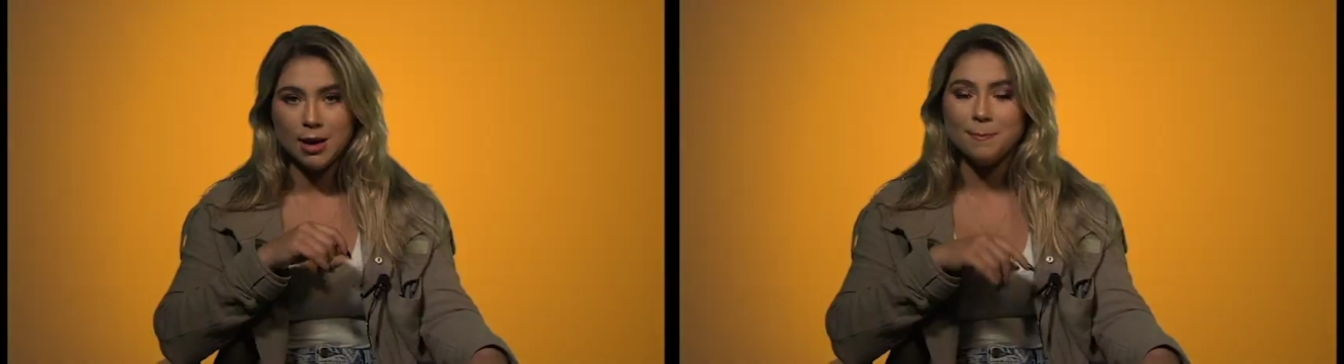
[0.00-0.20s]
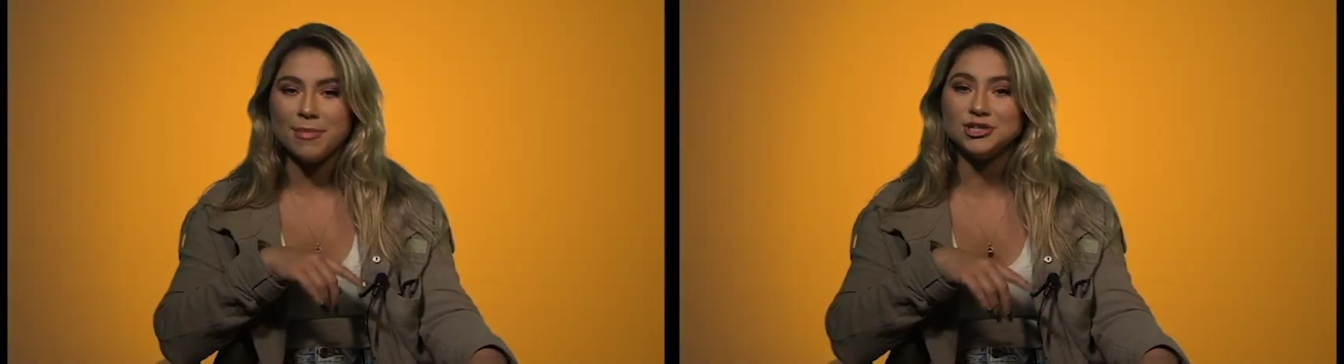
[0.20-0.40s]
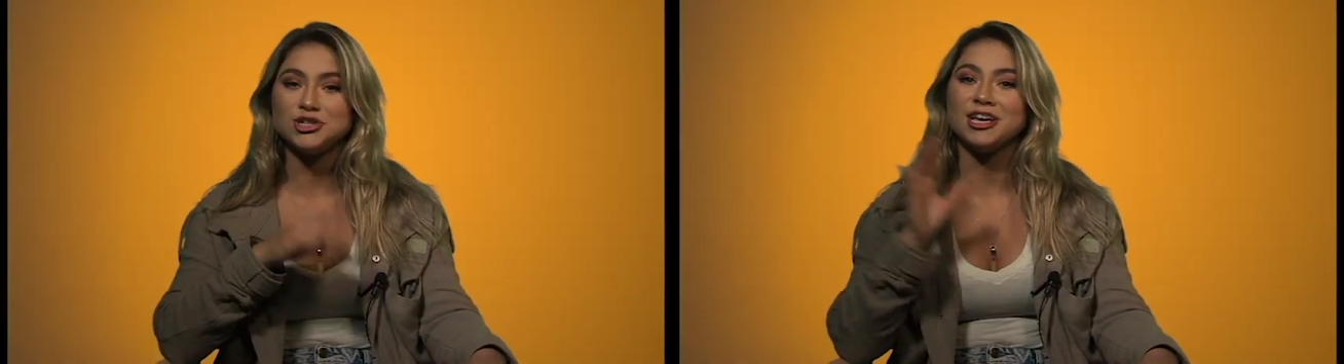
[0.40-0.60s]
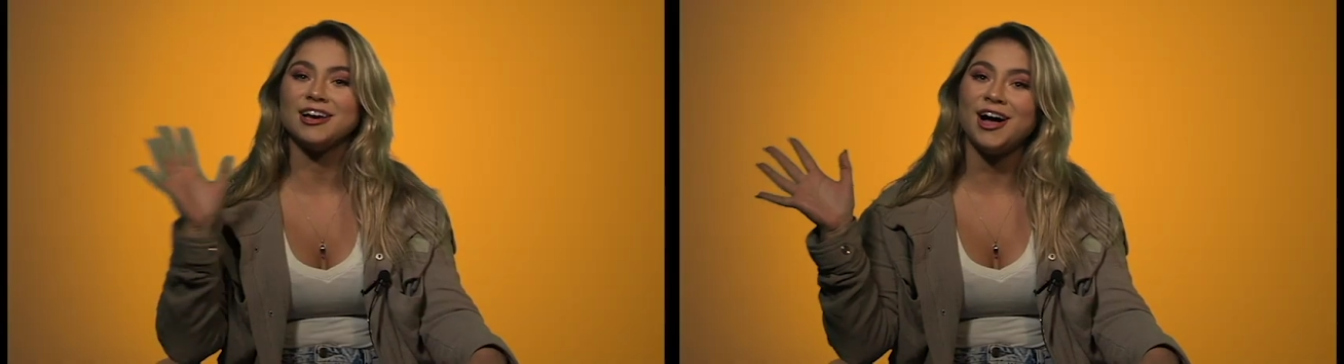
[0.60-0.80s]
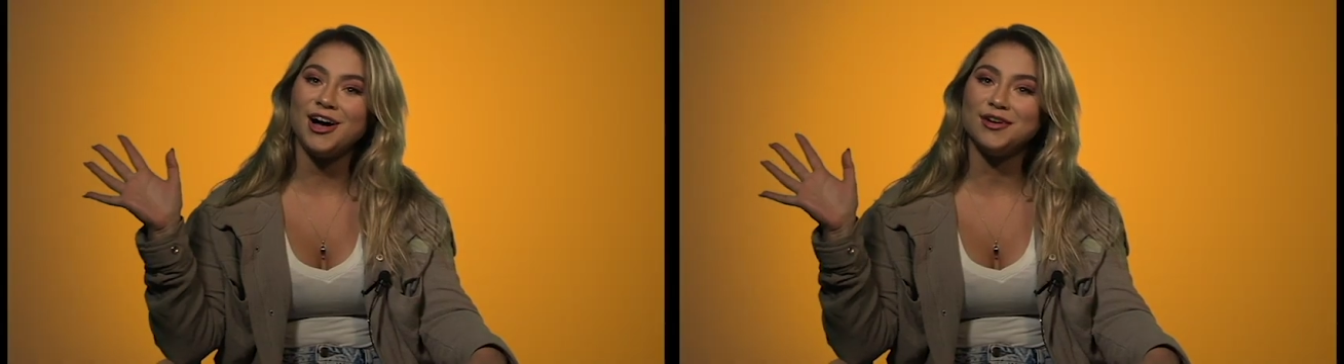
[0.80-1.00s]
Mentioning
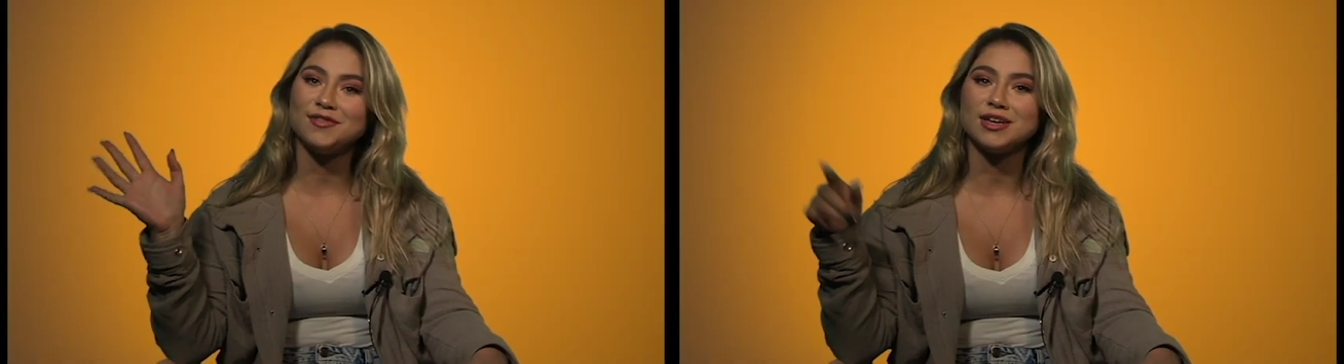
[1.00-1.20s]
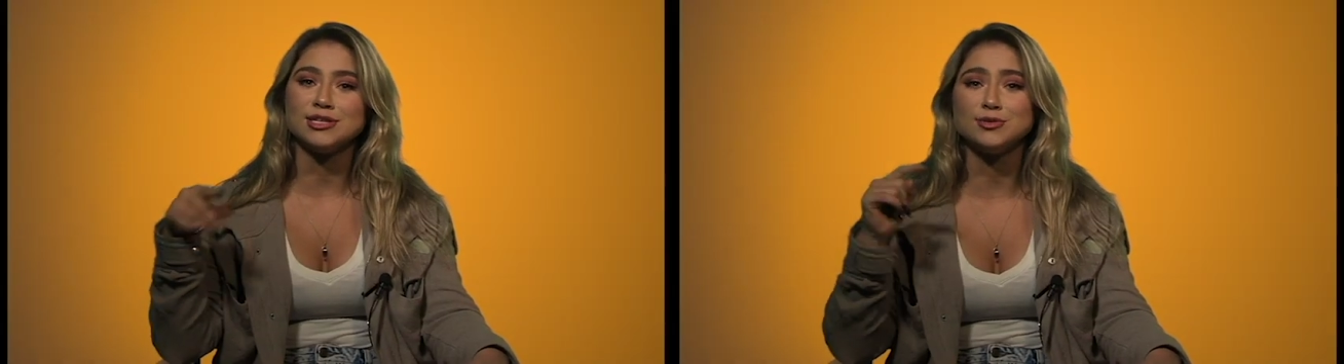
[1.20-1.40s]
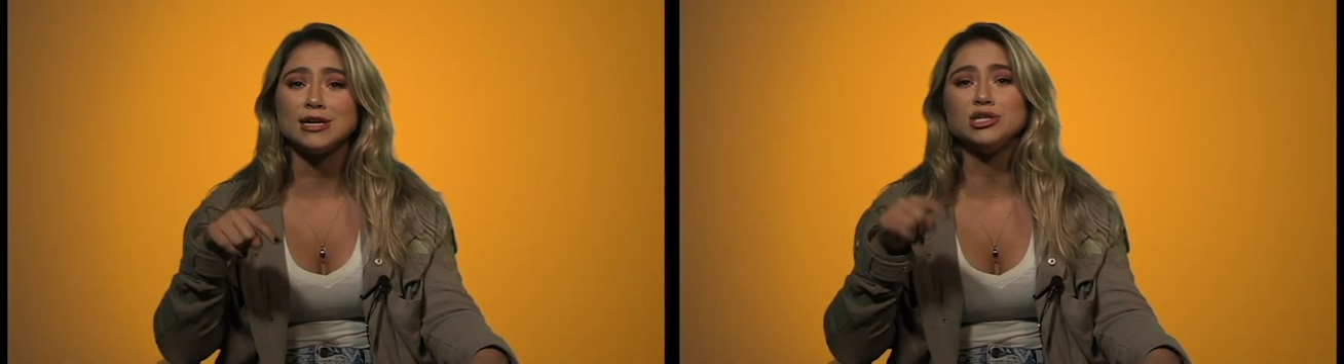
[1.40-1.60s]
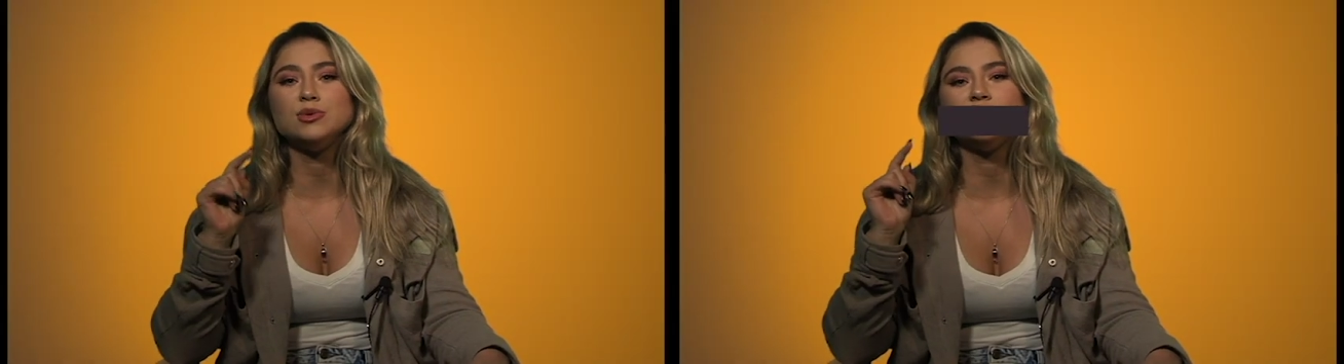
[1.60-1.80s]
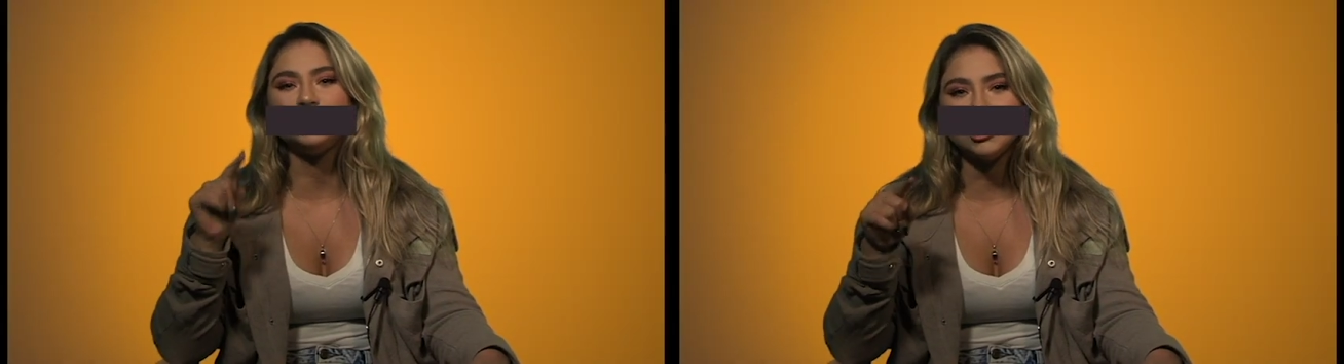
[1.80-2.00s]
Gov, guess who's not doing
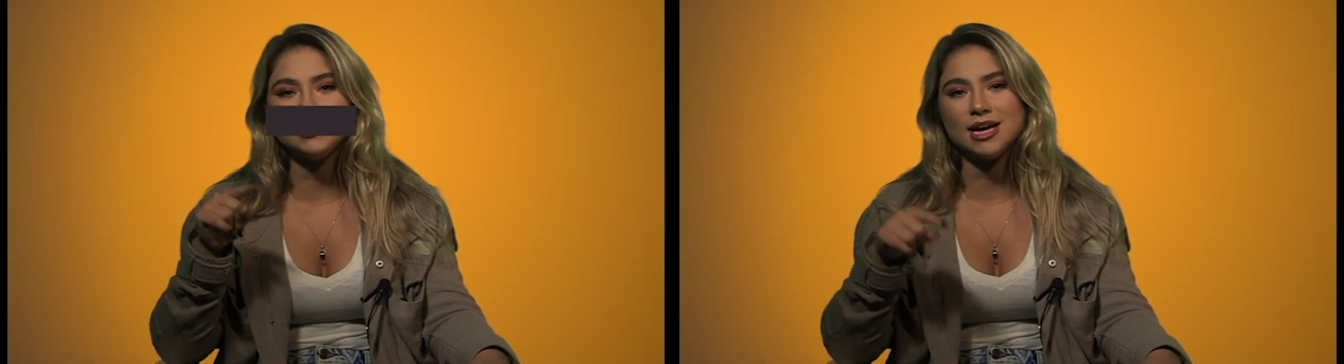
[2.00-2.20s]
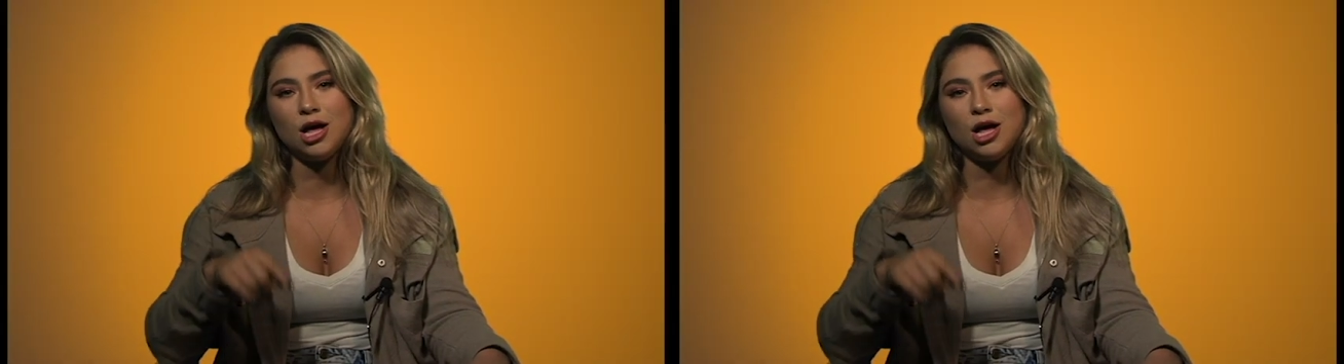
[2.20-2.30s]
to